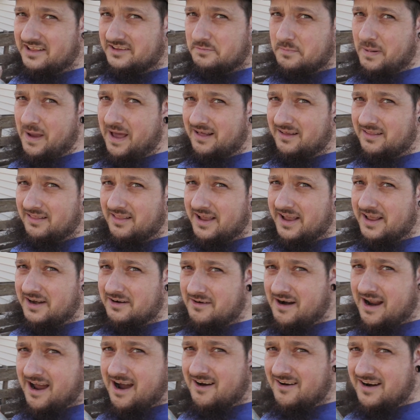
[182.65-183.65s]
this pallet laying
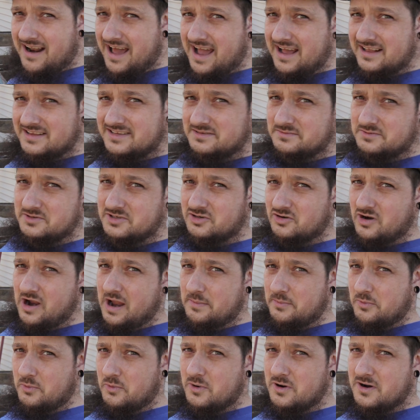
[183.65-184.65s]
around, I had some
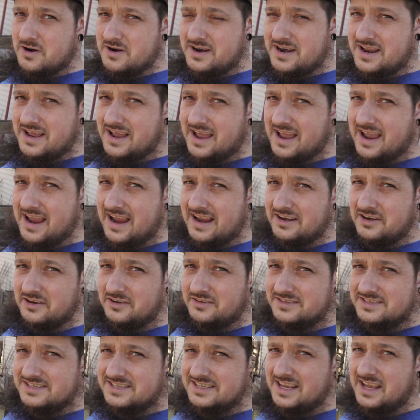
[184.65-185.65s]
scrap wood, and you
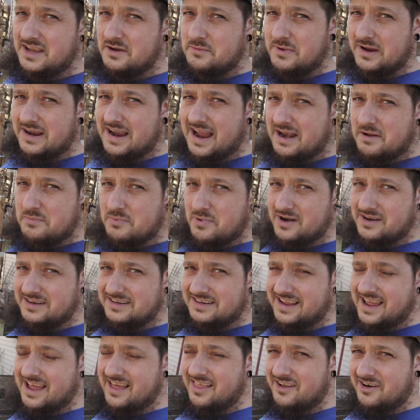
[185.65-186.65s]
can see we kind of put it
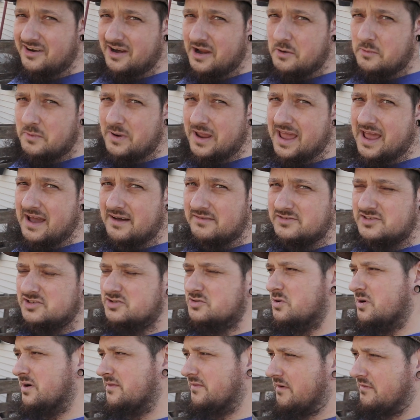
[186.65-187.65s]
together and we have
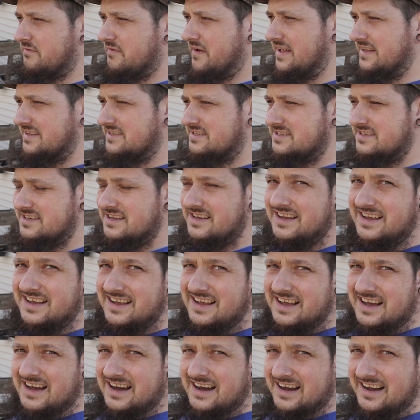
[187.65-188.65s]
sort of a fence.
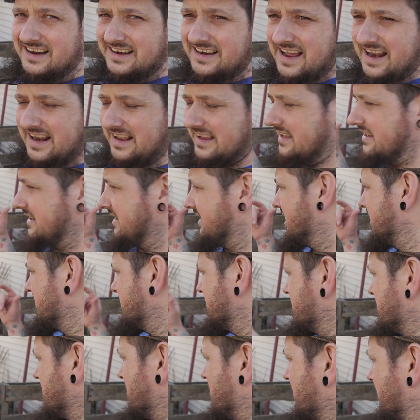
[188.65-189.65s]
I gotta get a
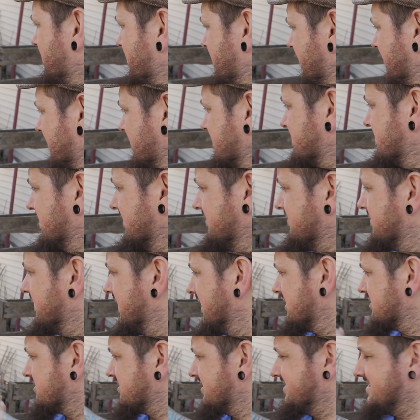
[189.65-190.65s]
couple more things to
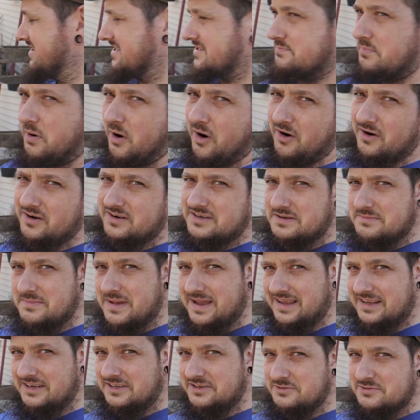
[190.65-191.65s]
finish this part to
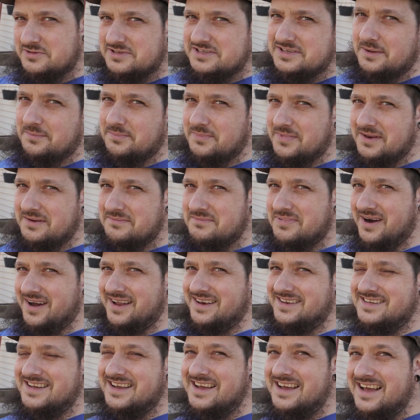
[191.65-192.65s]
make it do something,
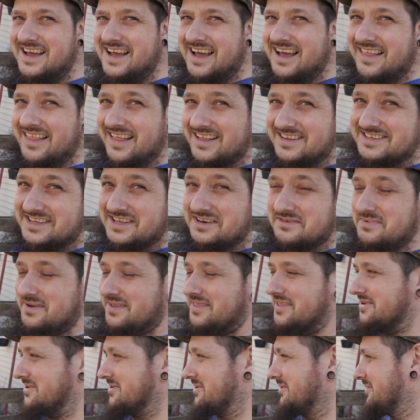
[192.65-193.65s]
but that's gonna be
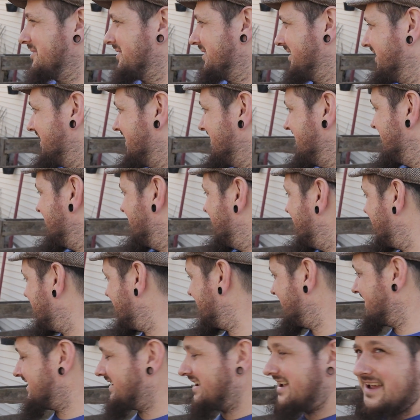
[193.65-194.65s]
the door.
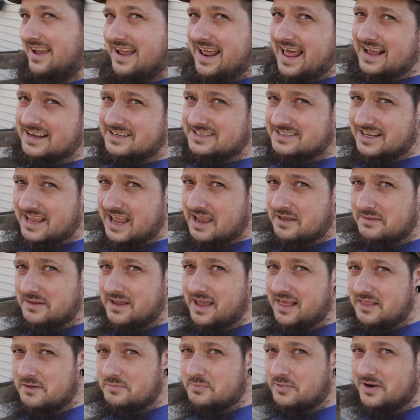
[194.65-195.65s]
And it actually came
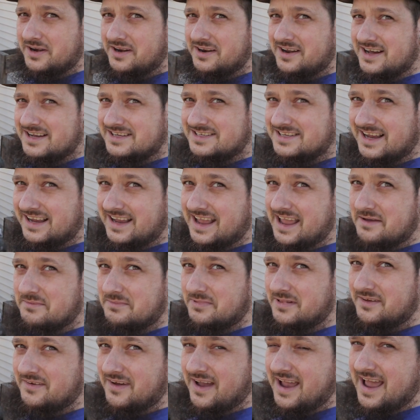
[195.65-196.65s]
together pretty nice. I can't
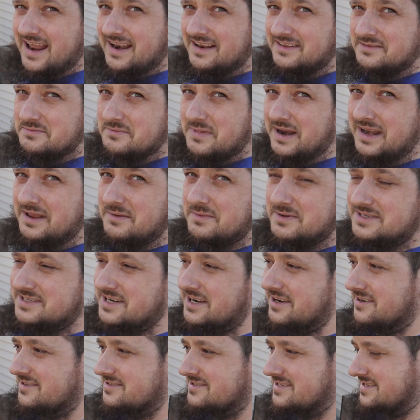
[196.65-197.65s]
believe I had as many
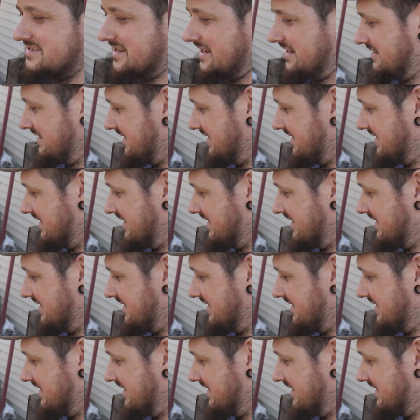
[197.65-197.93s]
materials as I